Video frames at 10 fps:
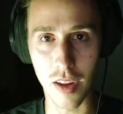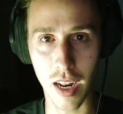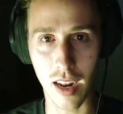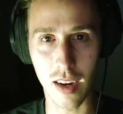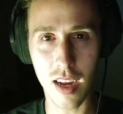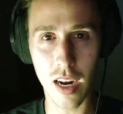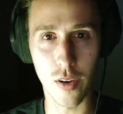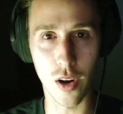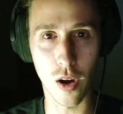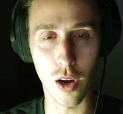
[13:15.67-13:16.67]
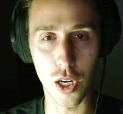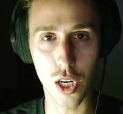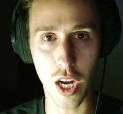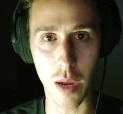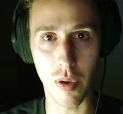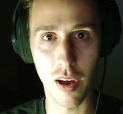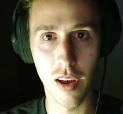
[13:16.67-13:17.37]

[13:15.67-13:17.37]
and it had kind of an odd shape.